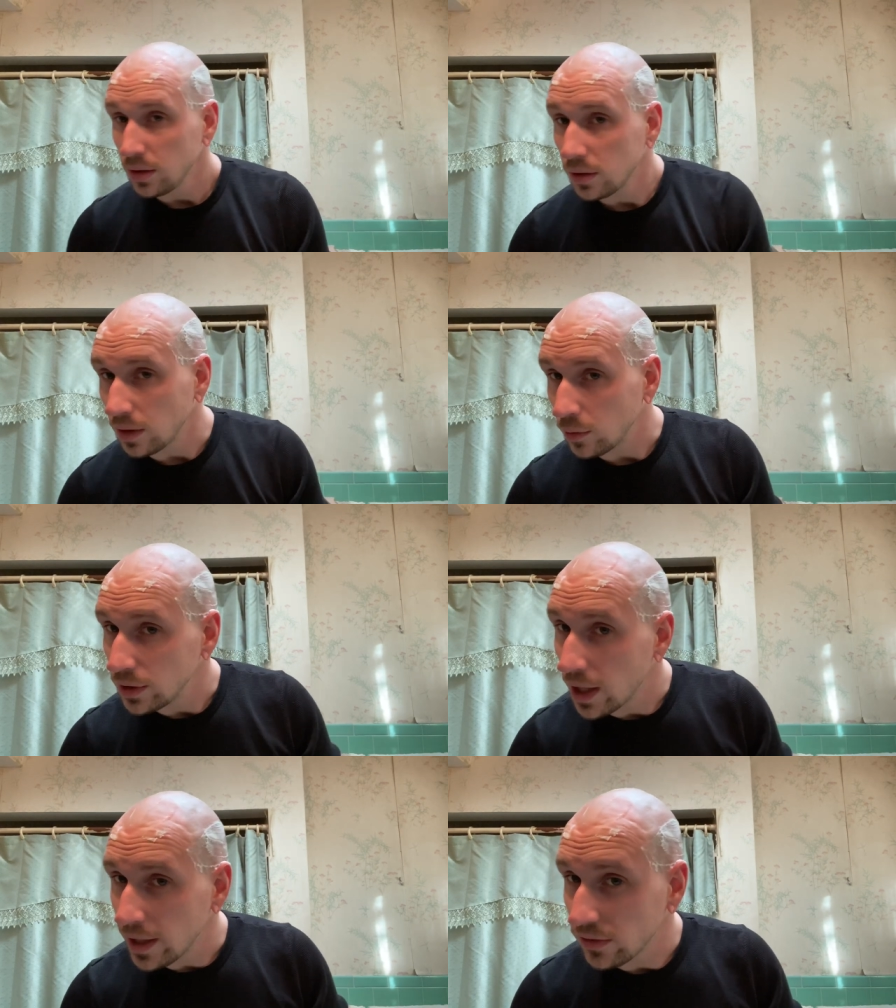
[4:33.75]
So I will
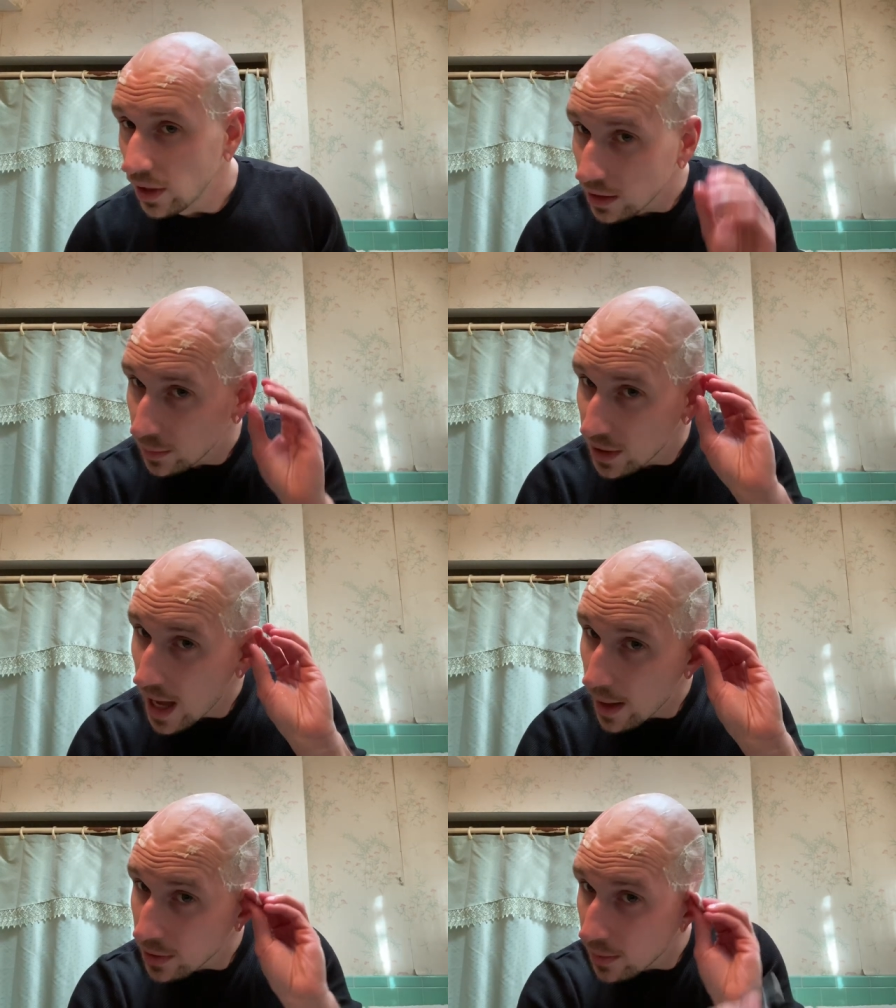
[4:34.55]
not exactly be
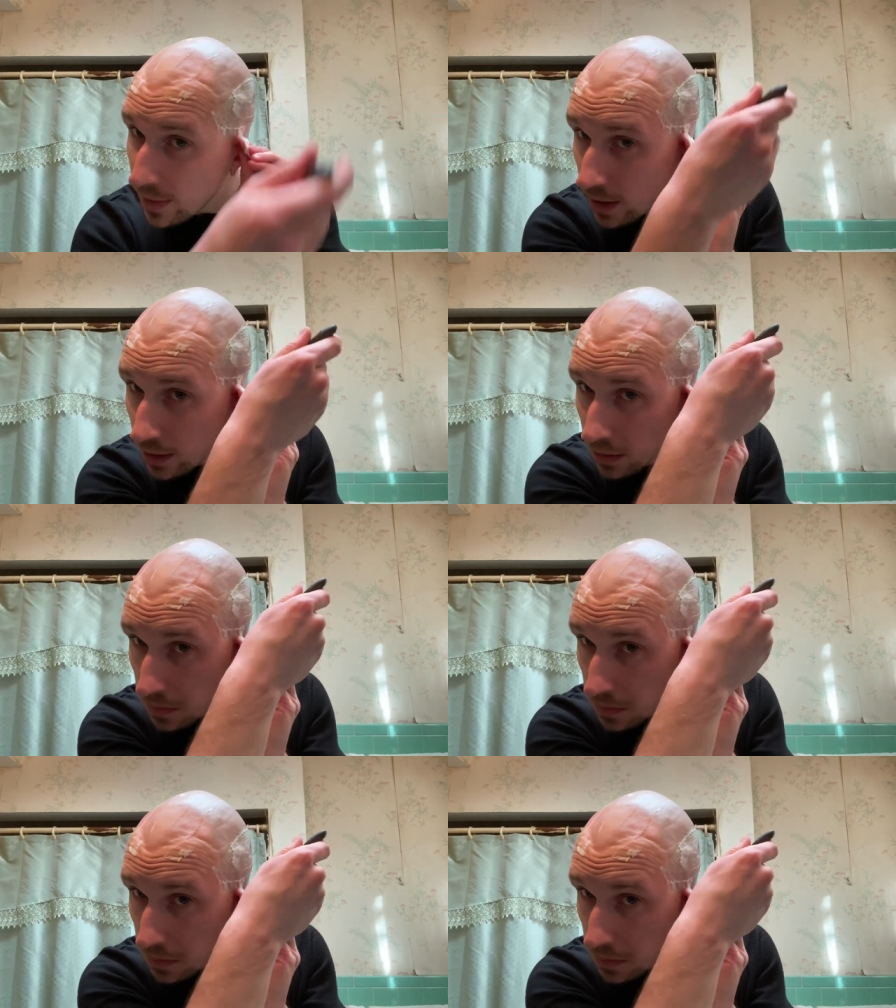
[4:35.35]
happy about it.